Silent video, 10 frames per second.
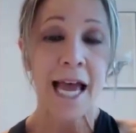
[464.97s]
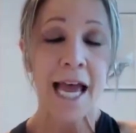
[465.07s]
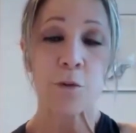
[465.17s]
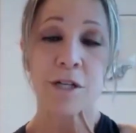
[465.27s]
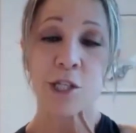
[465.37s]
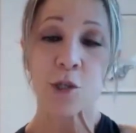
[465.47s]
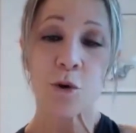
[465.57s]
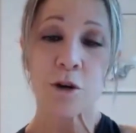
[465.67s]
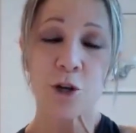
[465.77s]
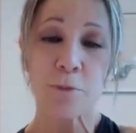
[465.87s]
and
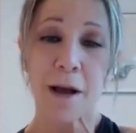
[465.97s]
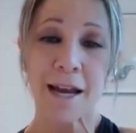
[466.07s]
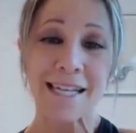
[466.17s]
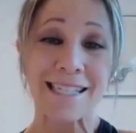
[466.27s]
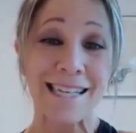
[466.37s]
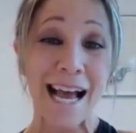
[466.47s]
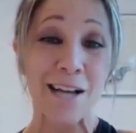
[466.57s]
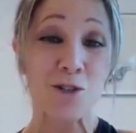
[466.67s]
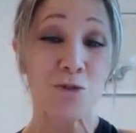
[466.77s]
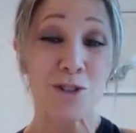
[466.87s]
restores your body's
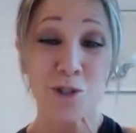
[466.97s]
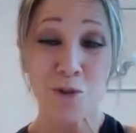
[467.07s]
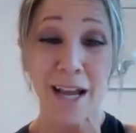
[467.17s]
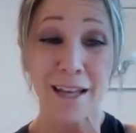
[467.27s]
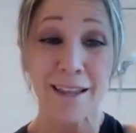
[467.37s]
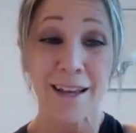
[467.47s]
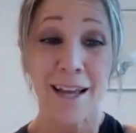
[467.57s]
natural strength